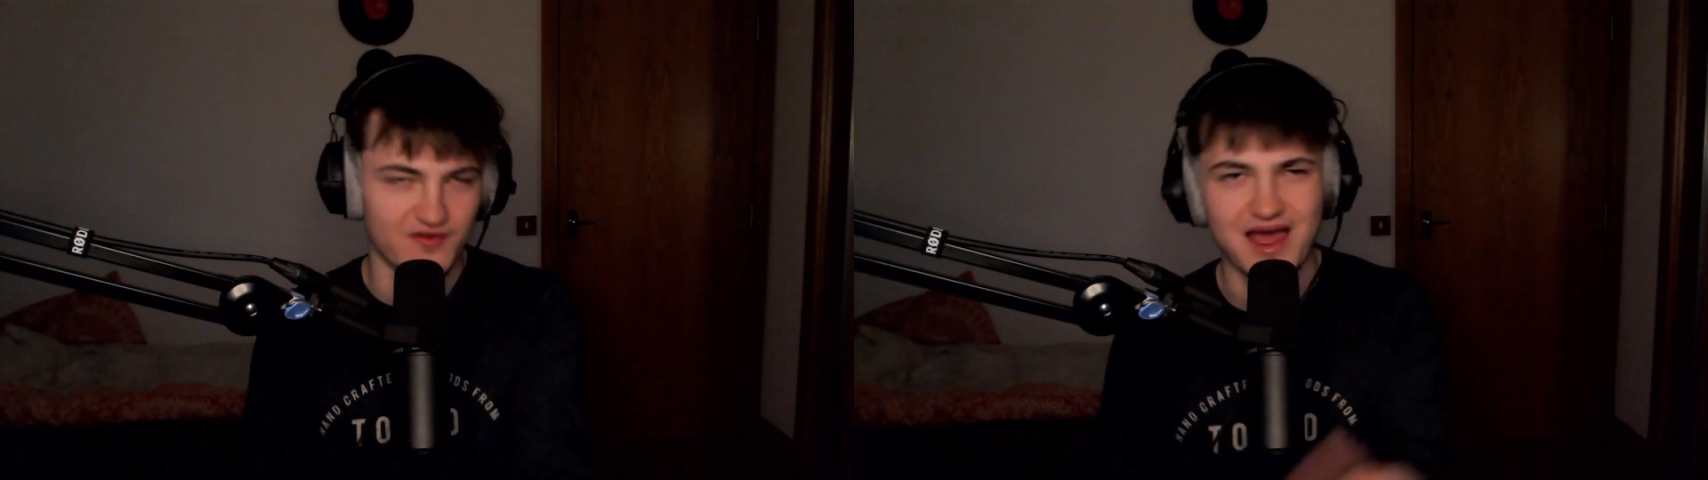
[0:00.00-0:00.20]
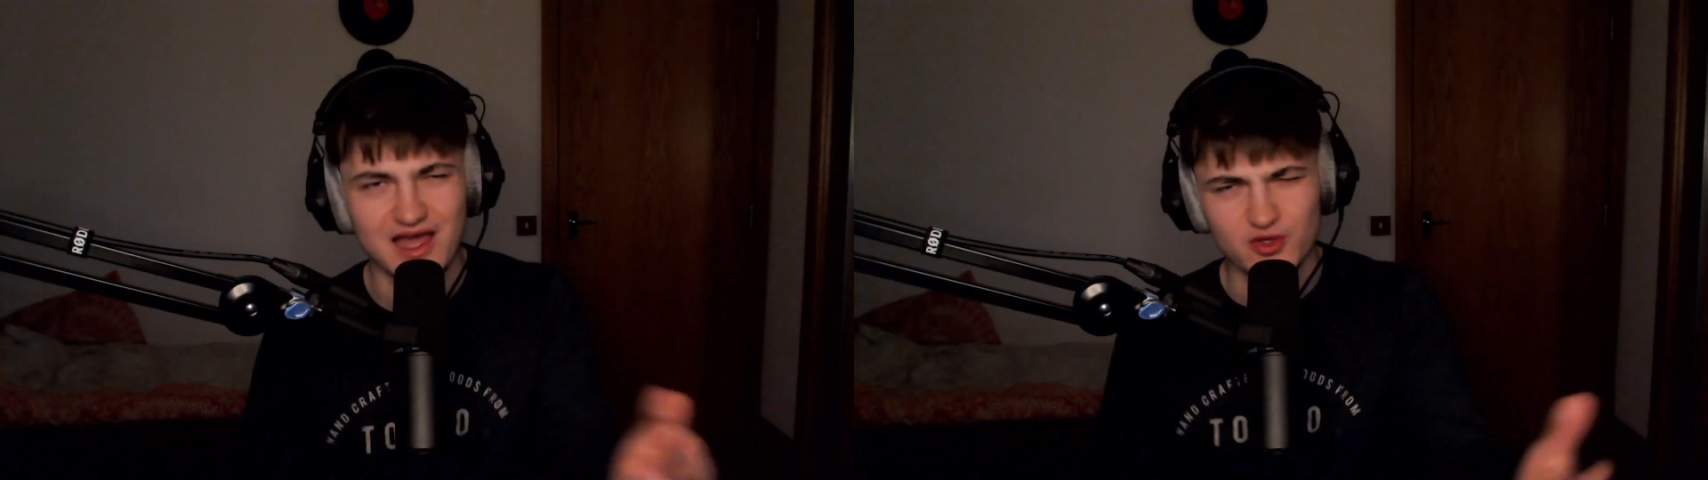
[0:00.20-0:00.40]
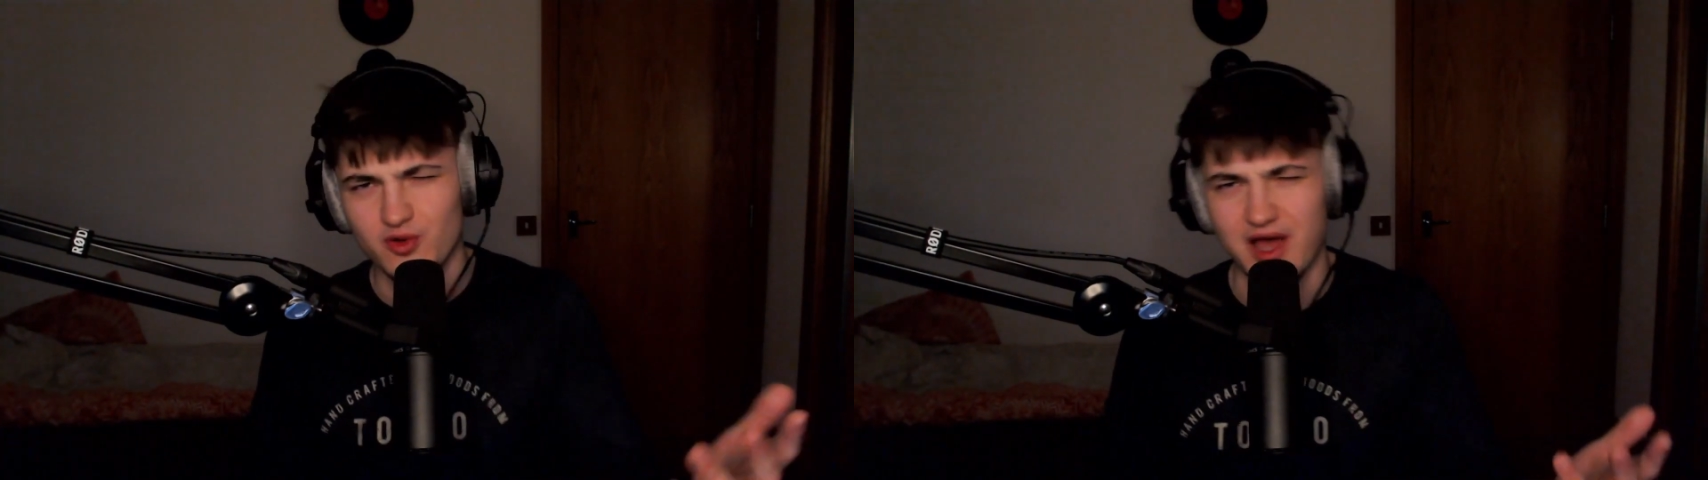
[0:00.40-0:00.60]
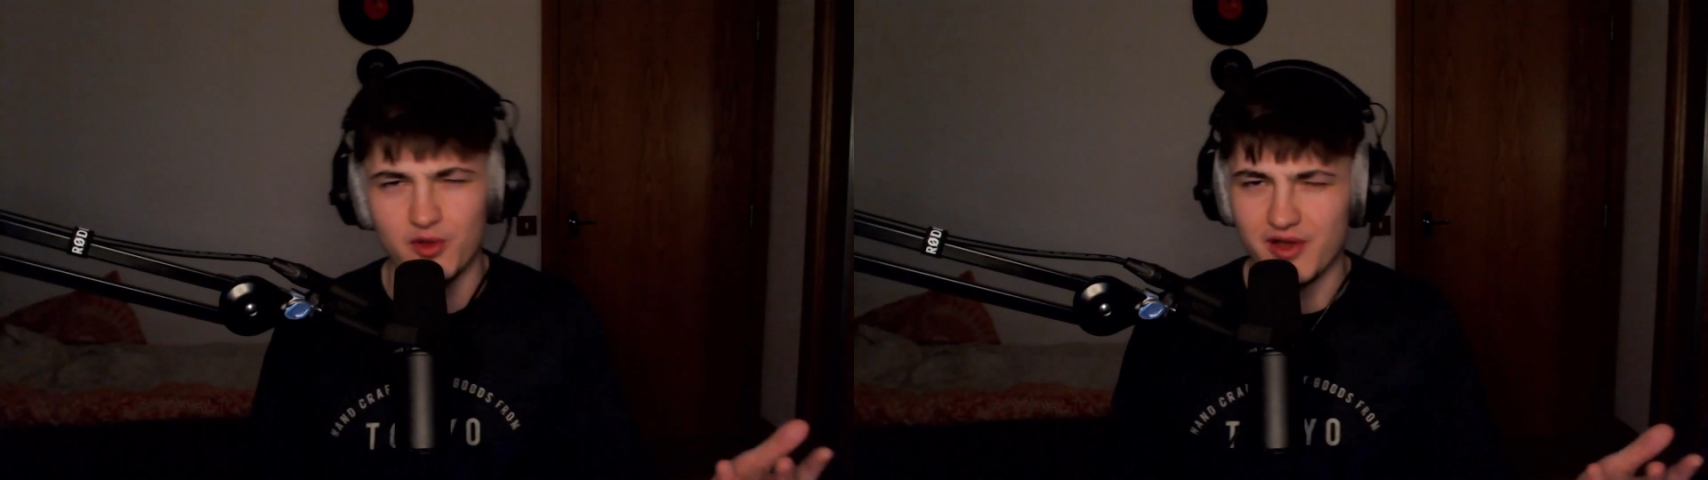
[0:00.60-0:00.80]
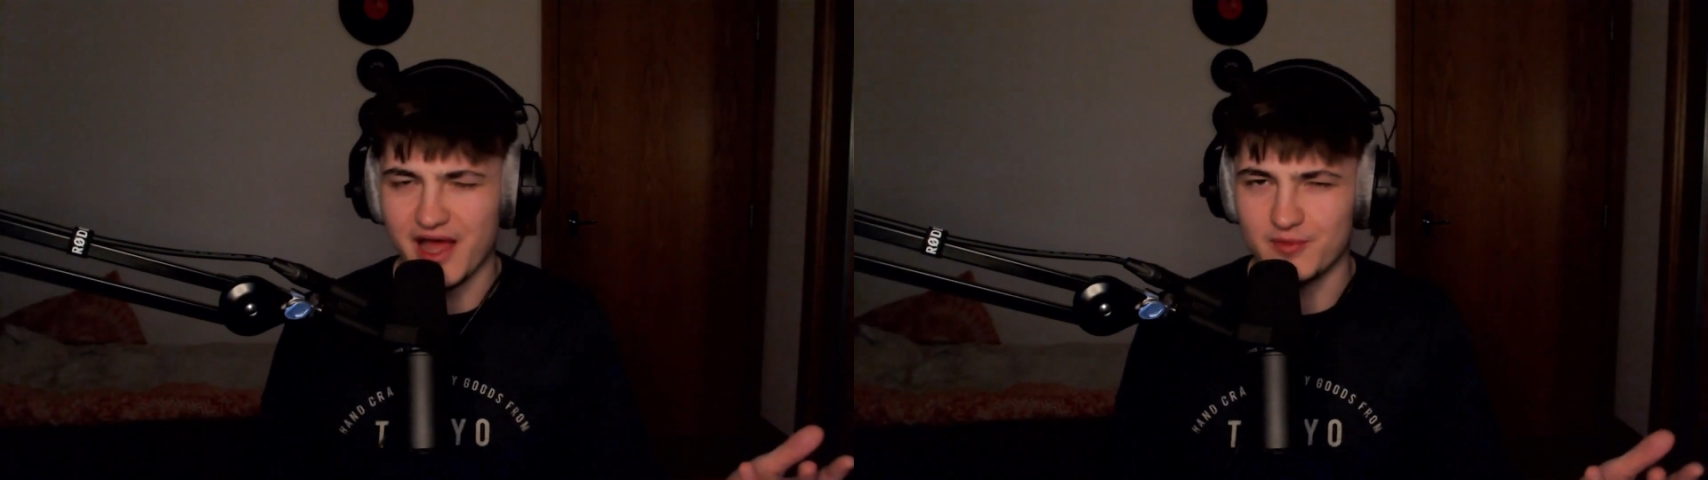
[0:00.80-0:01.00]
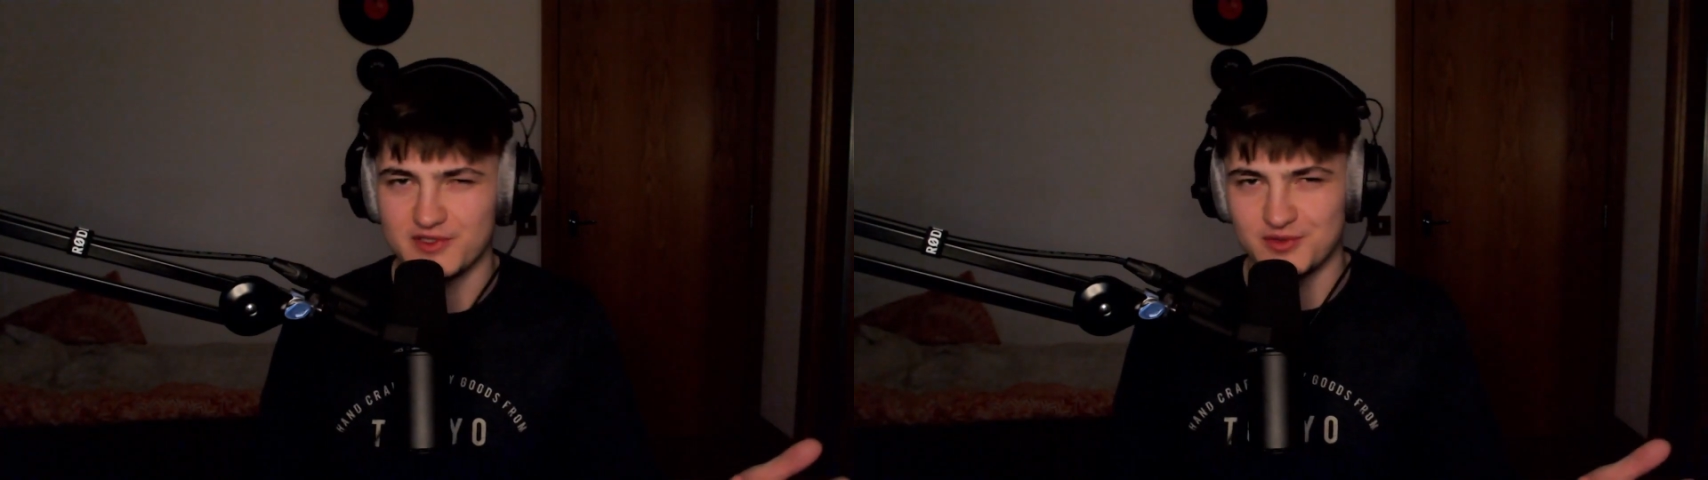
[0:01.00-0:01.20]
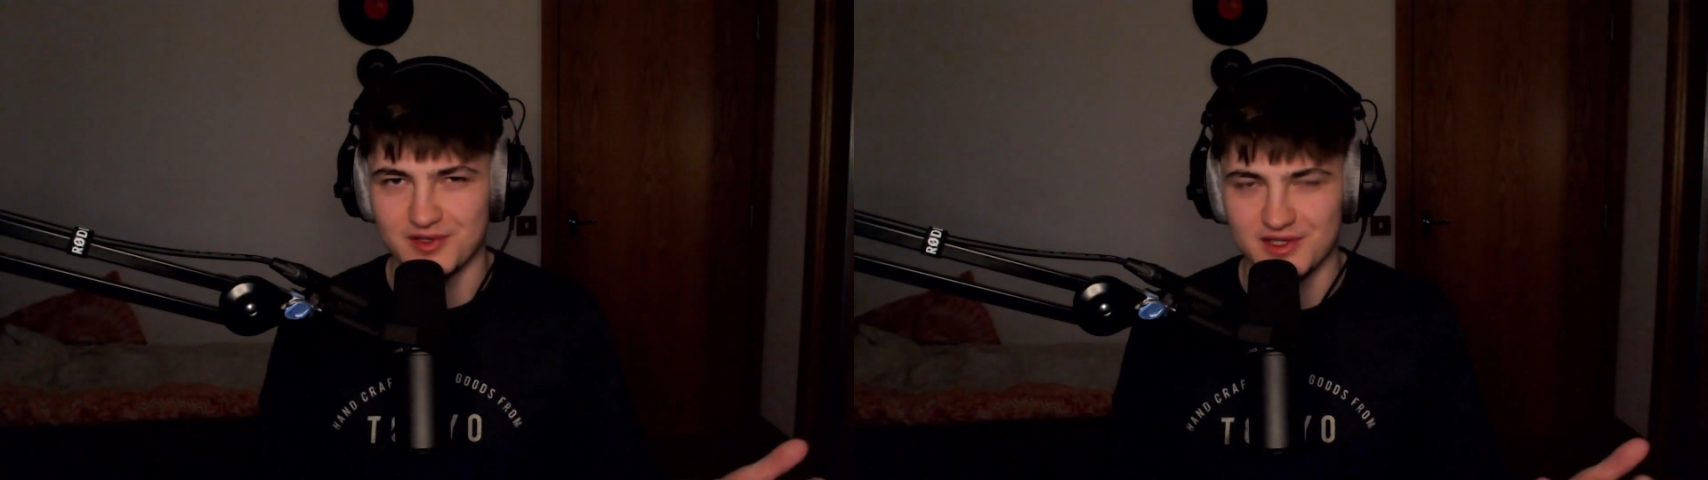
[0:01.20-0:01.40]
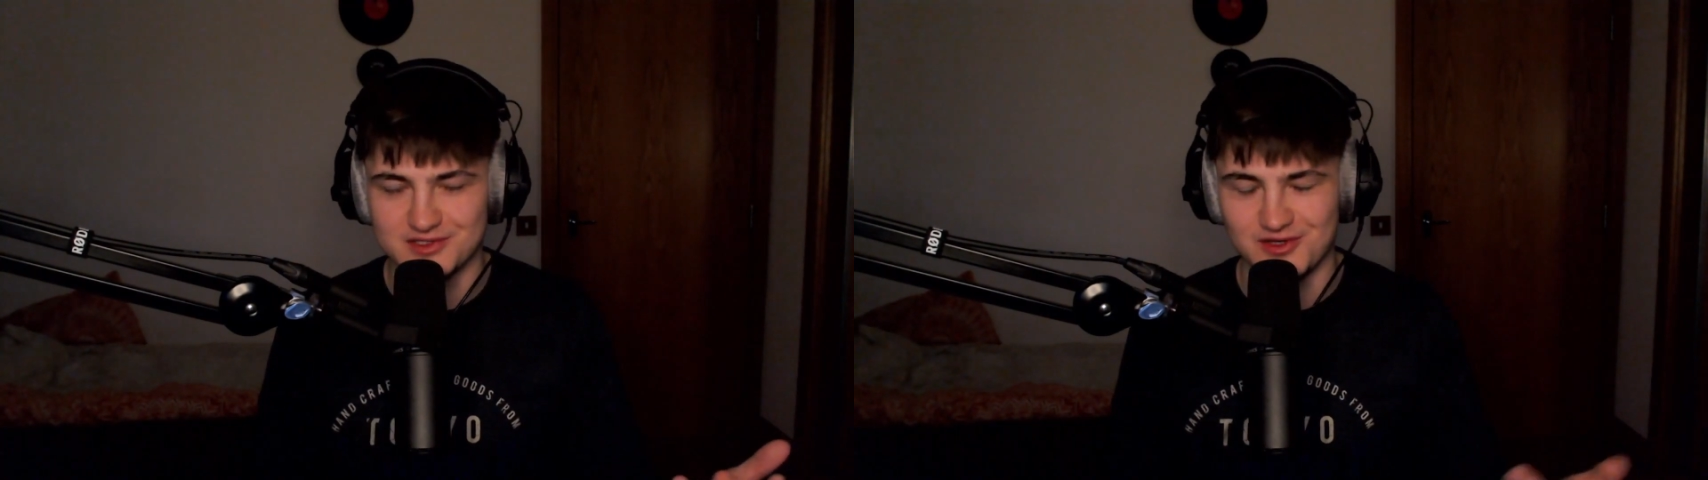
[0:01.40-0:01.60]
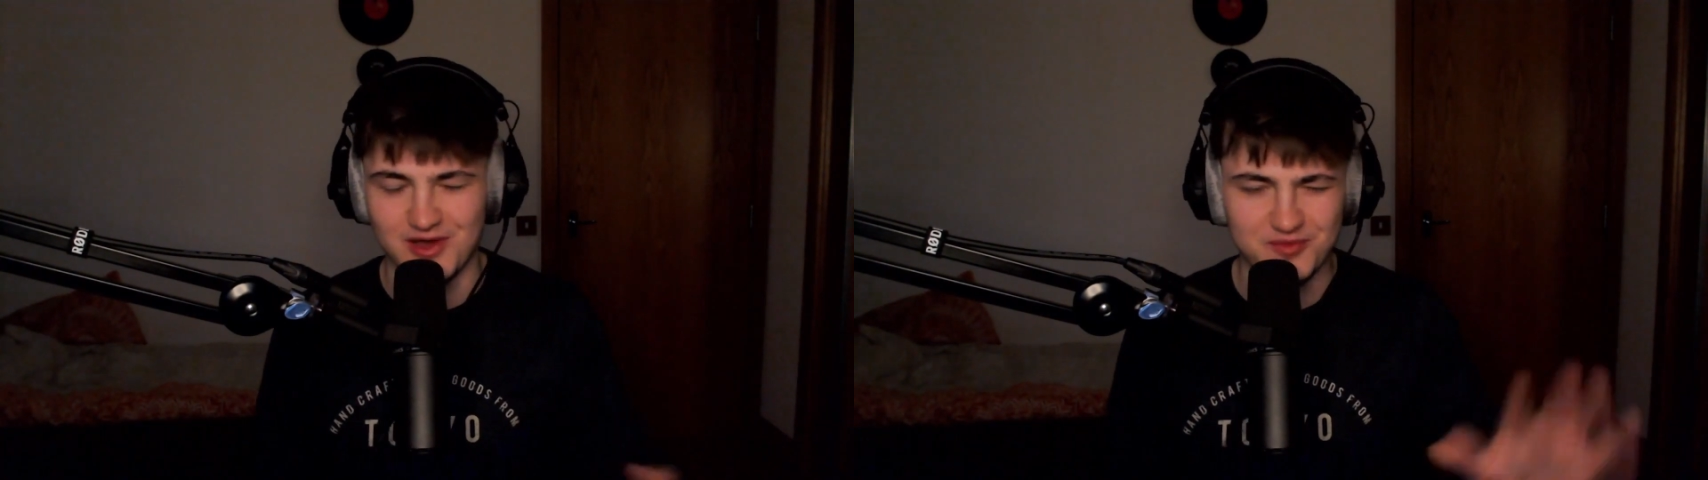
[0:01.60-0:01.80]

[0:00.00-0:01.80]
I don't know how long I'll be doing this, you know.